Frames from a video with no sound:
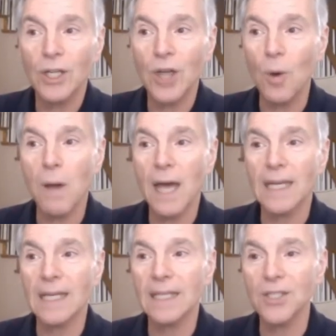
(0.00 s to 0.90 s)

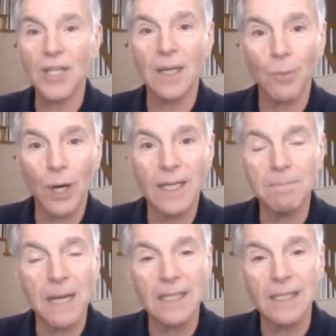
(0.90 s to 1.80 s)
nobody
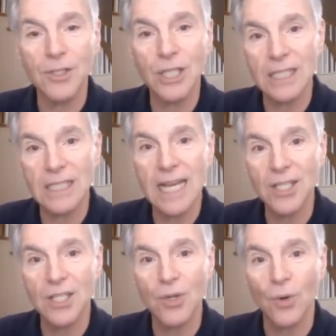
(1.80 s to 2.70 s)
celebrated my little
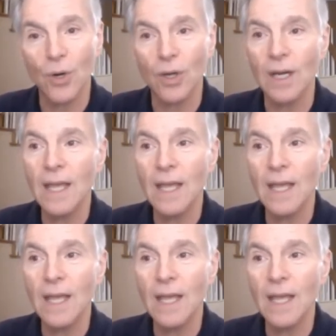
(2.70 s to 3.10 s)
successes or